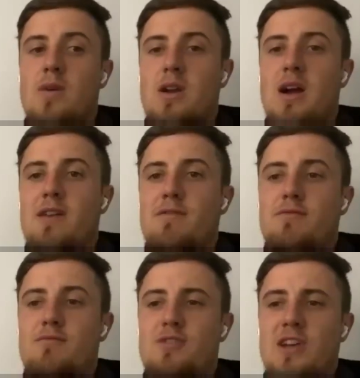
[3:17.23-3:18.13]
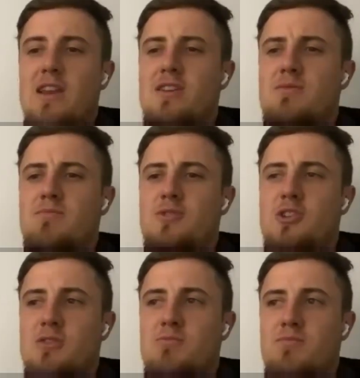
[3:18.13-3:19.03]
kind of jealous
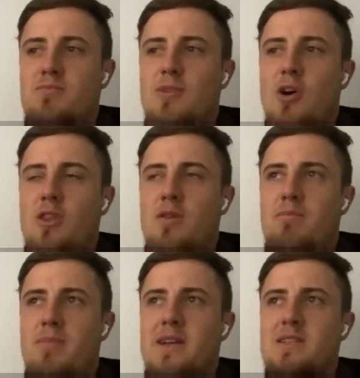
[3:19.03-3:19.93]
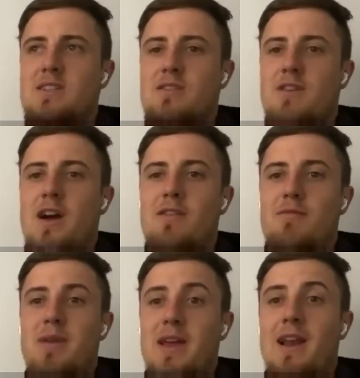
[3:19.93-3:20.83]
just on the basis of kind of
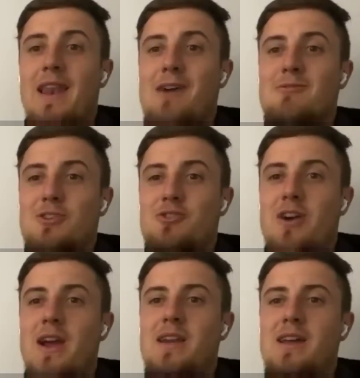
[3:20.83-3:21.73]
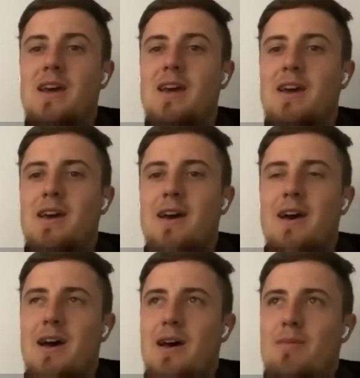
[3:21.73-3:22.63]
being allowed to train.
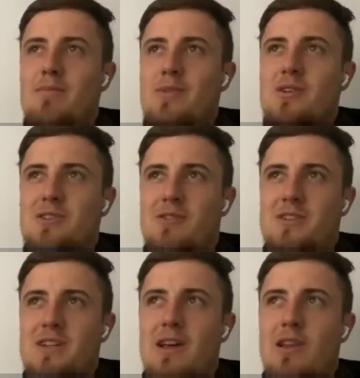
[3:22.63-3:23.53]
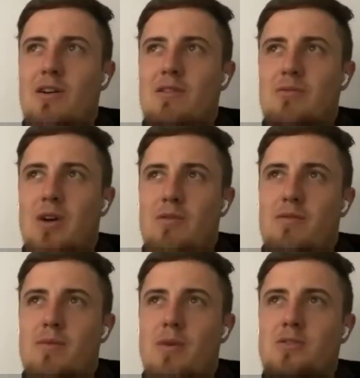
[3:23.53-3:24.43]
Because obviously for
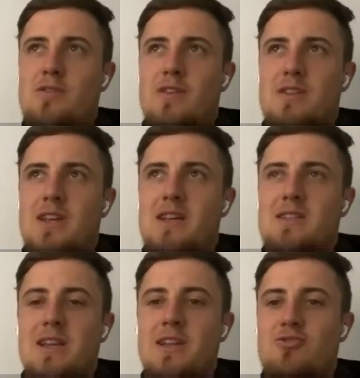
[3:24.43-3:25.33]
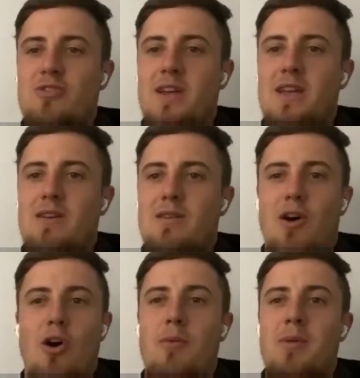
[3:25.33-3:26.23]
most of us, it is literally a
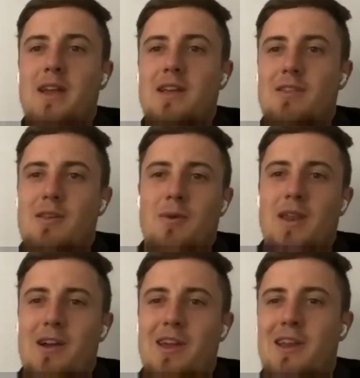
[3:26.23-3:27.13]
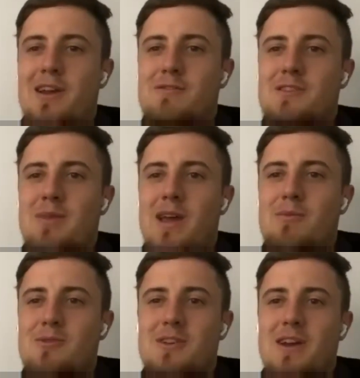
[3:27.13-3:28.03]
hobby that we're lucky enough to be
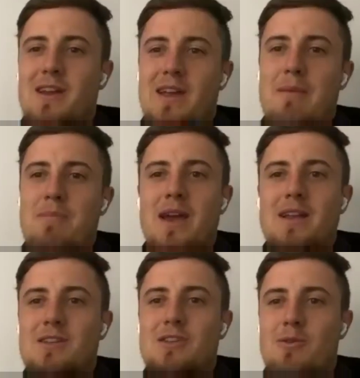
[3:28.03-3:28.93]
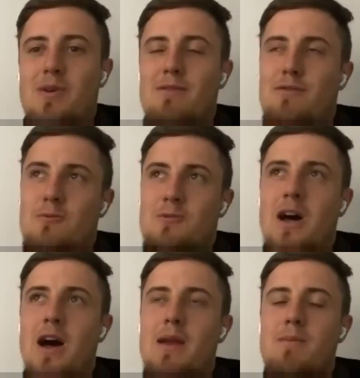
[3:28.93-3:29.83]
able to kind of get paid to do it full
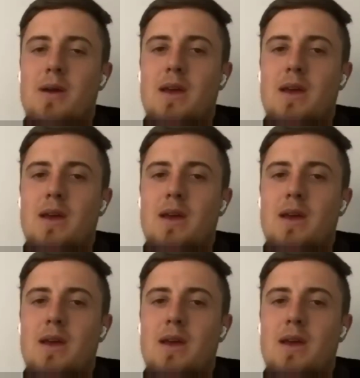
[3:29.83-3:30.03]
time.